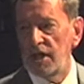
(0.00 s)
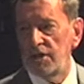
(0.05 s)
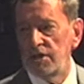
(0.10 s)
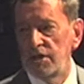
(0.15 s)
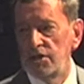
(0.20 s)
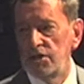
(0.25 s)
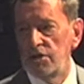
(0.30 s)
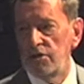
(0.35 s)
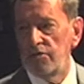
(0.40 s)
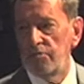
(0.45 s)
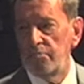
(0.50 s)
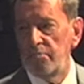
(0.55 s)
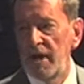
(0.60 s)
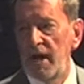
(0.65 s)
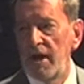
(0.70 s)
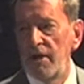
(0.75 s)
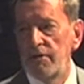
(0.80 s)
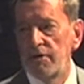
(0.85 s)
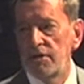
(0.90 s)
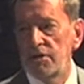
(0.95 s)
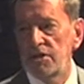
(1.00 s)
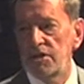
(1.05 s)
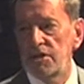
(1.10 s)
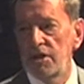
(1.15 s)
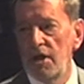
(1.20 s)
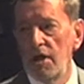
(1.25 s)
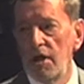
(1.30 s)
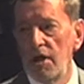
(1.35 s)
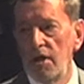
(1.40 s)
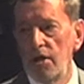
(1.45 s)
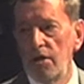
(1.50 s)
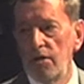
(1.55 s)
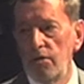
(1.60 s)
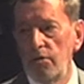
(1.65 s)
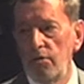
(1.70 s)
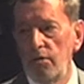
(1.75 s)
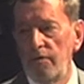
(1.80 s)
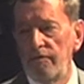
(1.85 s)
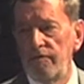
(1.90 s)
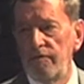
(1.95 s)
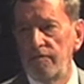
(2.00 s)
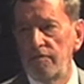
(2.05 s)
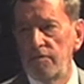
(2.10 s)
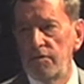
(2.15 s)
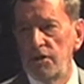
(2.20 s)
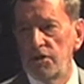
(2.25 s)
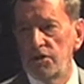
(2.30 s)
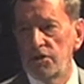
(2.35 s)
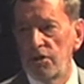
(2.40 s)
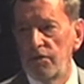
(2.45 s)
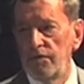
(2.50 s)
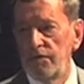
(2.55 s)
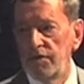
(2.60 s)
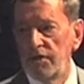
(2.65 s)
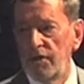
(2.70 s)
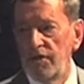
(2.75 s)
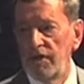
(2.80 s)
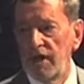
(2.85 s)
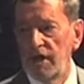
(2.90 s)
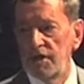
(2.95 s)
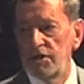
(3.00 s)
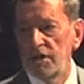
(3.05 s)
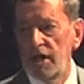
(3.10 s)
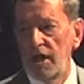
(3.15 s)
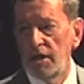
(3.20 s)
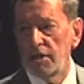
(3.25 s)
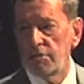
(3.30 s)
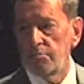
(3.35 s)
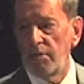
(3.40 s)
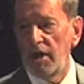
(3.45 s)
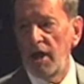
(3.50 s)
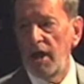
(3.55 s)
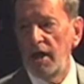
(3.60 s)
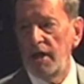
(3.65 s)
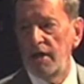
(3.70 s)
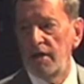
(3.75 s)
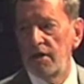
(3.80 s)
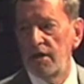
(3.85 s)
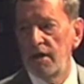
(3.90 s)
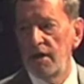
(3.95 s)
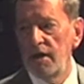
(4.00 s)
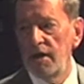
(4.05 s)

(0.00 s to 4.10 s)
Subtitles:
attitude of parents who have discovered that their child's blind,